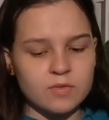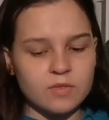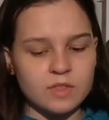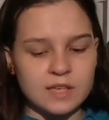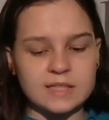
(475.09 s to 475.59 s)

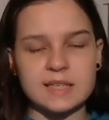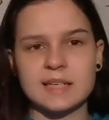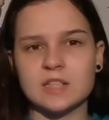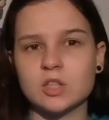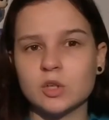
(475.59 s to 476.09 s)
this
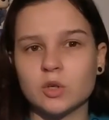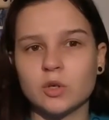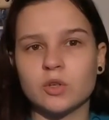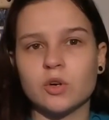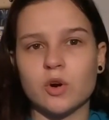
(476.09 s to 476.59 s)

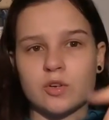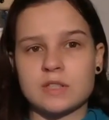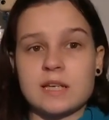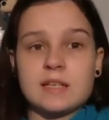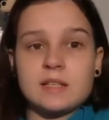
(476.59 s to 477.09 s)
interlude
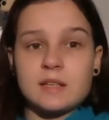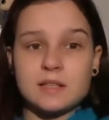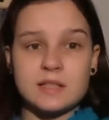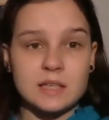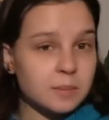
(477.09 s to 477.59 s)
goes into
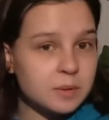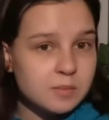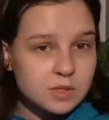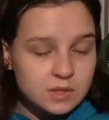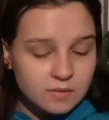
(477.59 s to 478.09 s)
the
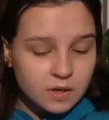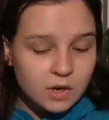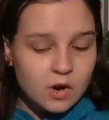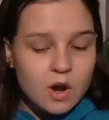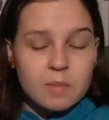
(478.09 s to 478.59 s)
Cinnamon music video.